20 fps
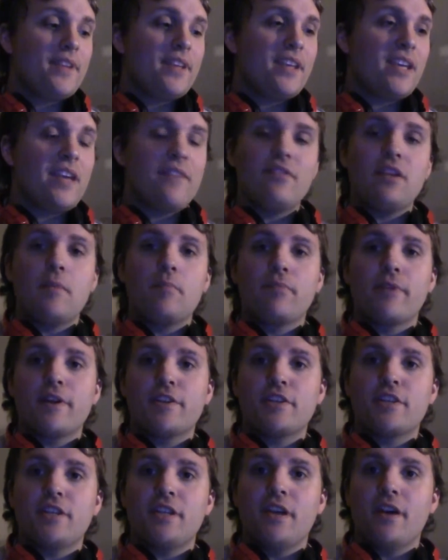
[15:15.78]
give the
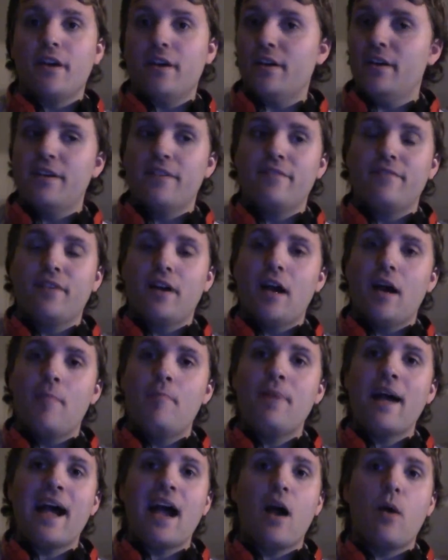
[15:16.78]
impression of a
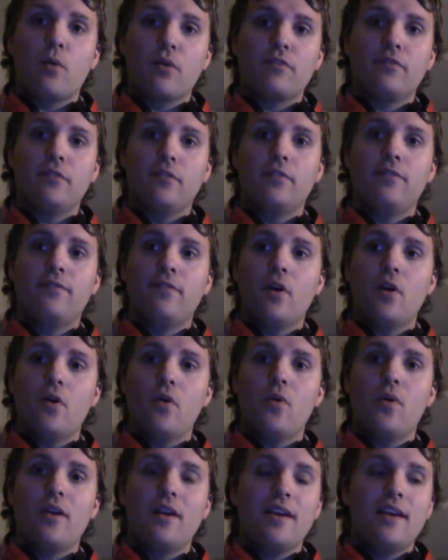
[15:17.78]
powerful foe.
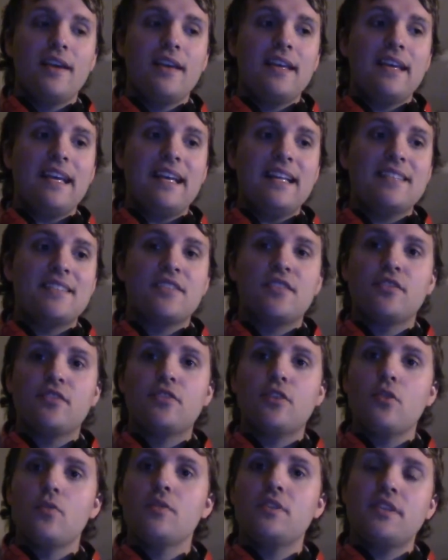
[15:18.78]
It's
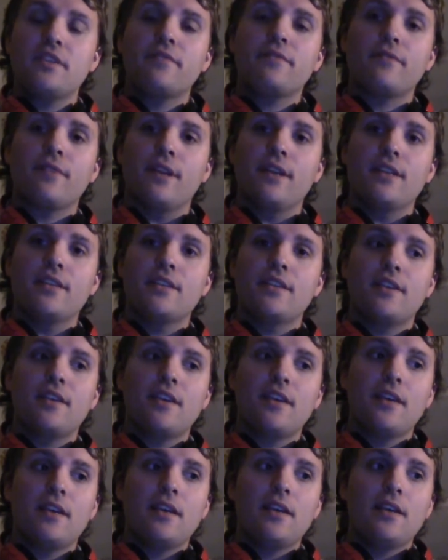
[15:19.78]
so different
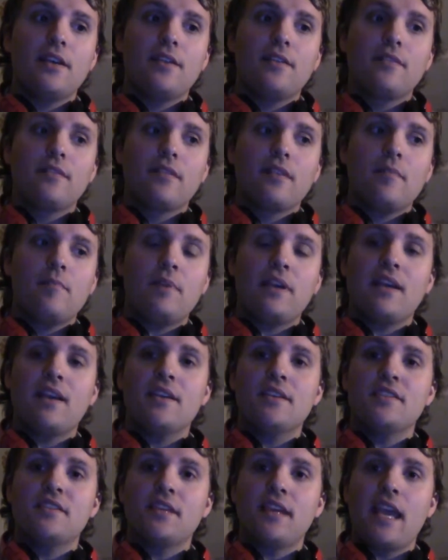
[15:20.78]

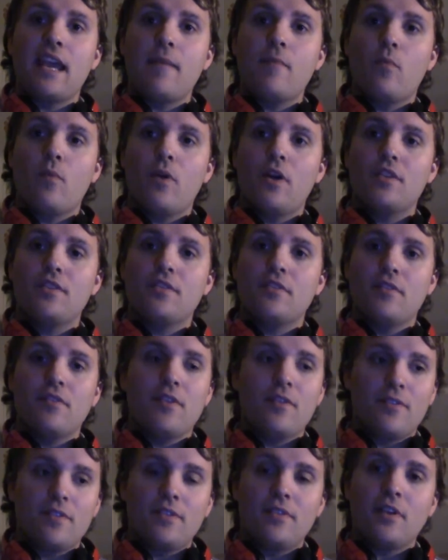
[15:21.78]
because the
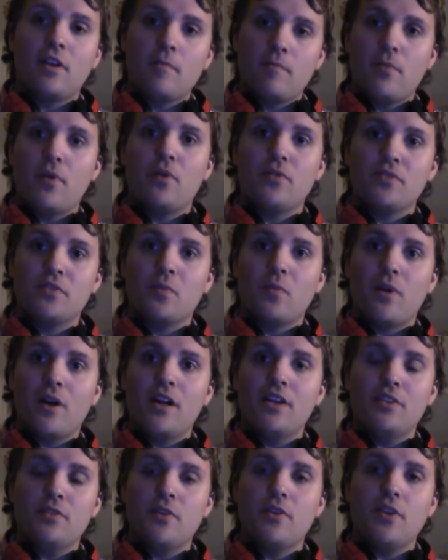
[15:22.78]
composer
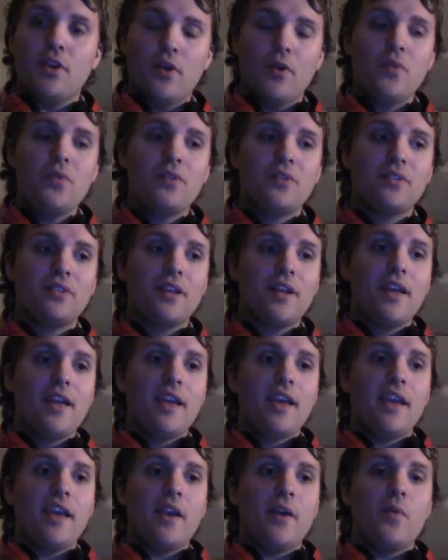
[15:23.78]
wanted you to know
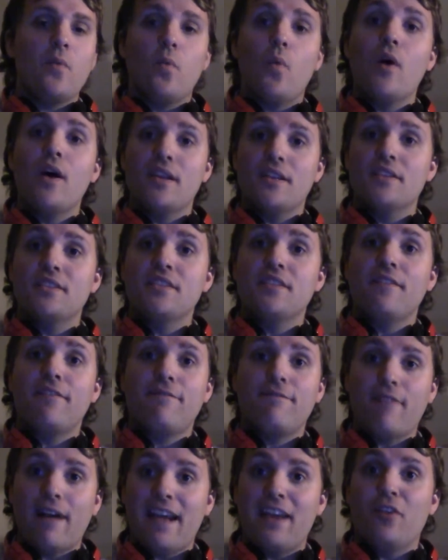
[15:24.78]
it was the
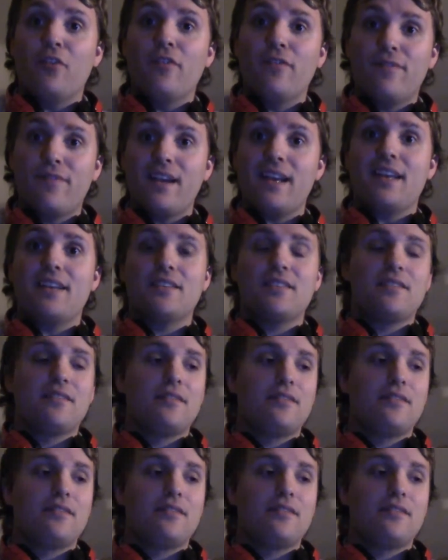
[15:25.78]
final fight.